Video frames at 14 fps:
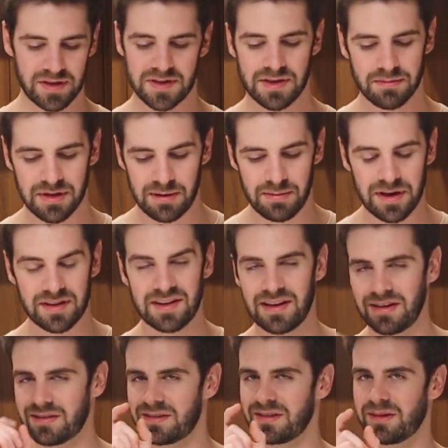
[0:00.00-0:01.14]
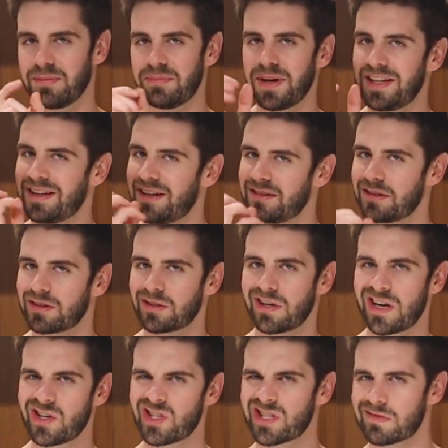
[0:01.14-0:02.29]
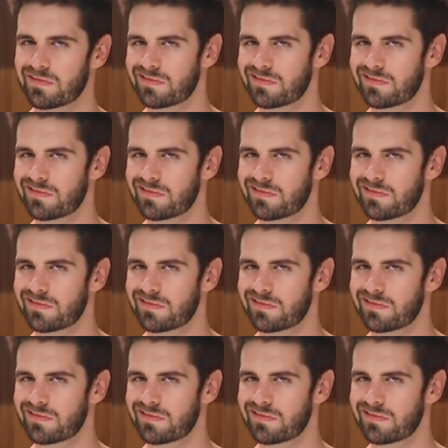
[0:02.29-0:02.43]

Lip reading: there's something about that little bite, that little crunch.